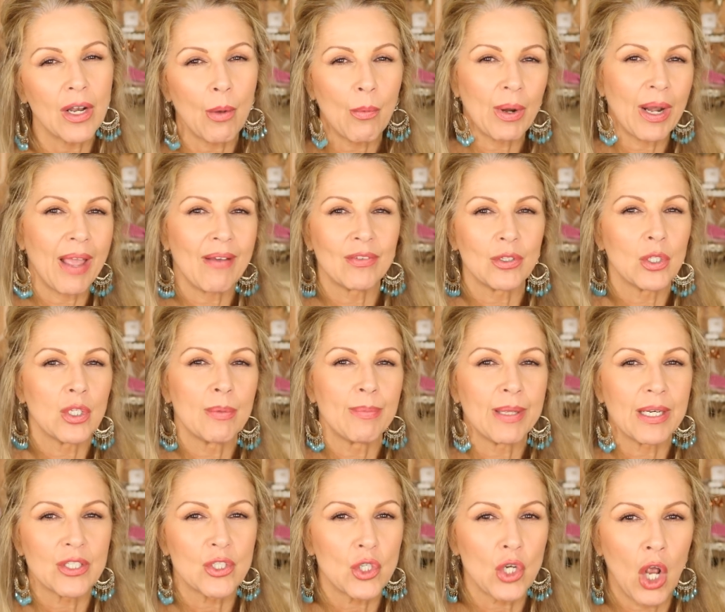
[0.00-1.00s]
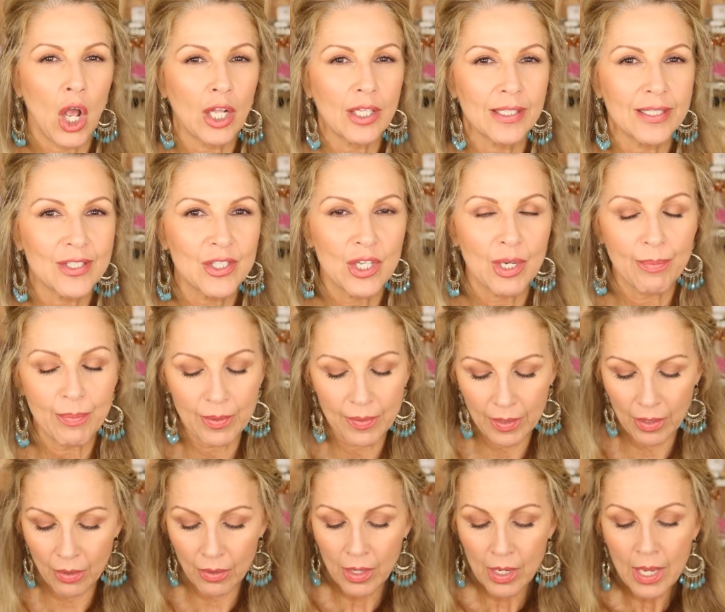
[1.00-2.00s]
and I want to have a little bit of chocolate chip in
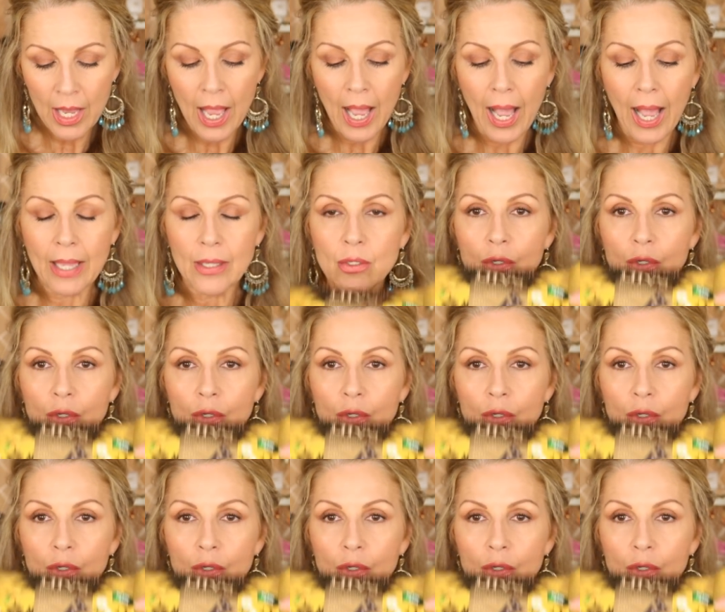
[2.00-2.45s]
there. I